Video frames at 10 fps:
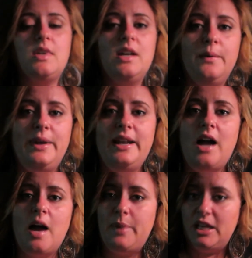And I went and
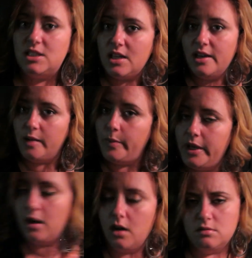I got pizza and a
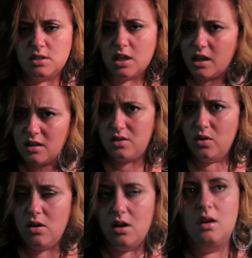beer. And I was like,
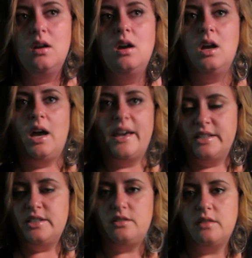cool, I
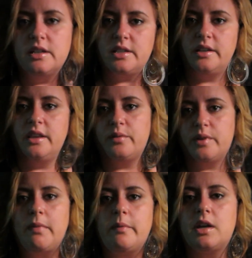can do this. I can like
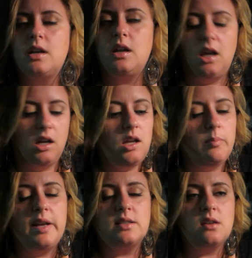read my book and, and eat
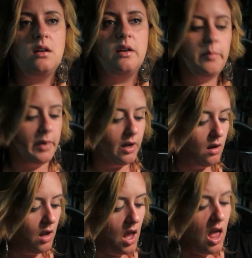pizza and have a
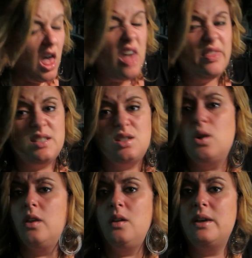beer. This
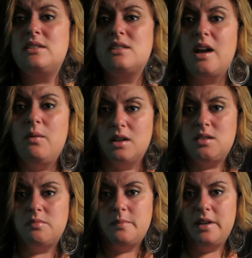totally wasted guy walks
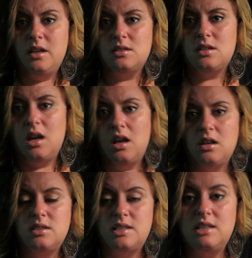up to me and he's like,
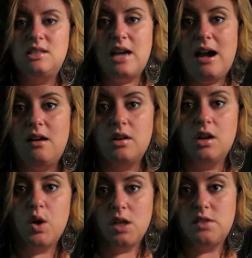sits down
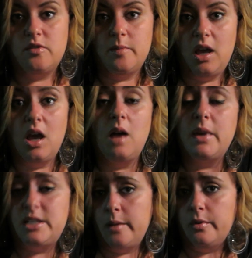across from me at
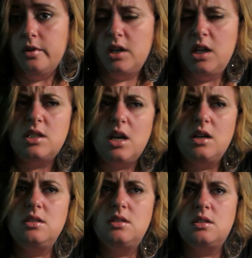my table and he
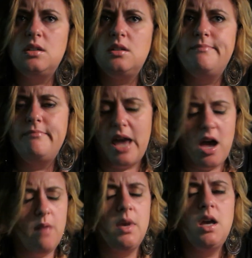says,
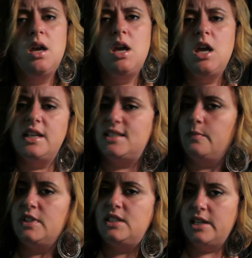ma'am, is
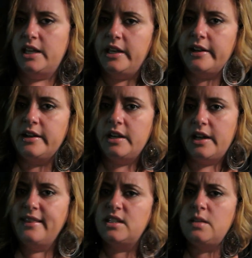someone sitting here?
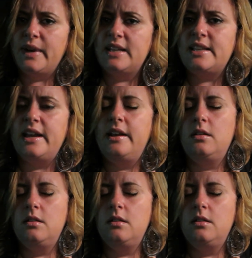And I looked at him and I said,